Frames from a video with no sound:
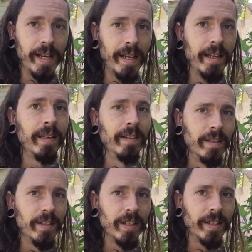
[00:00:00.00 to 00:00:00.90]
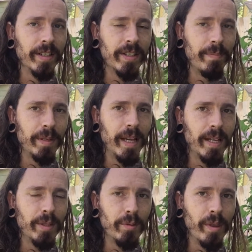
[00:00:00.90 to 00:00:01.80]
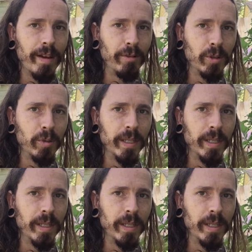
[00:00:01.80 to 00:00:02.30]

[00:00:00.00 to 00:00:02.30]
day. So I'm going to step you guys through that real